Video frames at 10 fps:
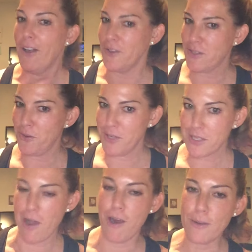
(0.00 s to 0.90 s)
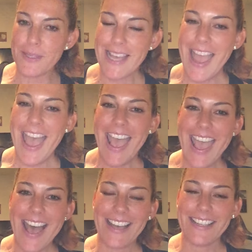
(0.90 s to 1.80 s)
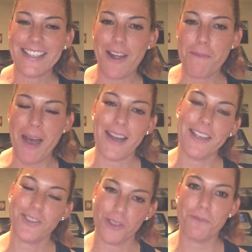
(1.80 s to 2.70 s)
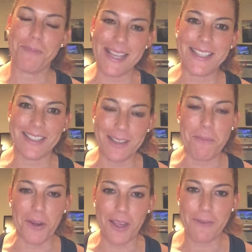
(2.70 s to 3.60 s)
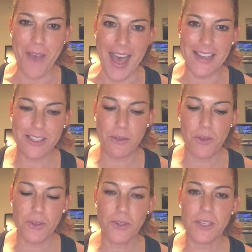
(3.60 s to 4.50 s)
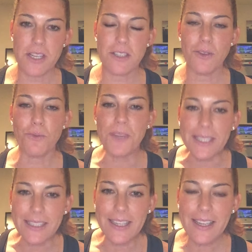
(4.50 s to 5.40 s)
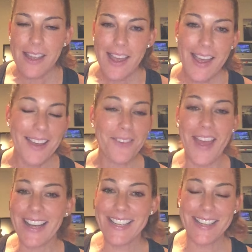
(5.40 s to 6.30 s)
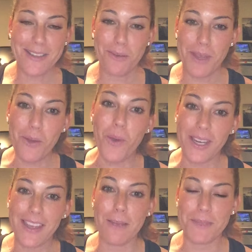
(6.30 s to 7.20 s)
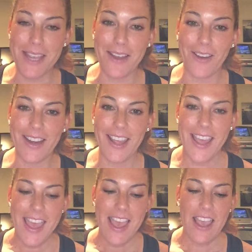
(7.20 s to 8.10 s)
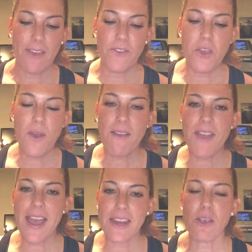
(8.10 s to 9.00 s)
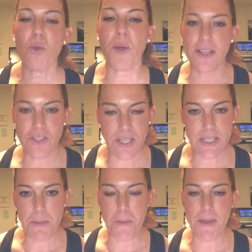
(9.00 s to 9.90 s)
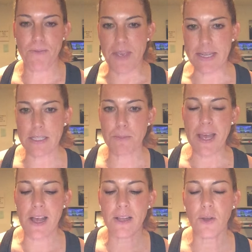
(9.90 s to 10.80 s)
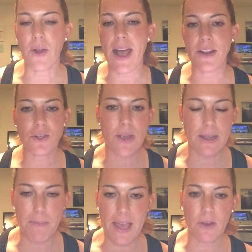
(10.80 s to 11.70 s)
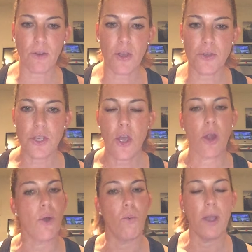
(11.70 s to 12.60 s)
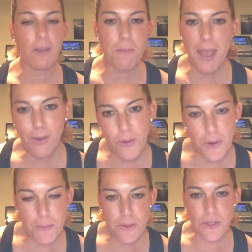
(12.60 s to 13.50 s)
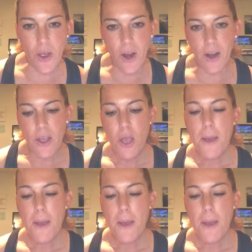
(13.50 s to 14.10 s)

also known as carbs, and our body is just basically burning fat. So those are days you really, out of any days of the week, want to keep sacred. If you have any questions about MyFitnessPal or how to track macros or what your macro numbers are,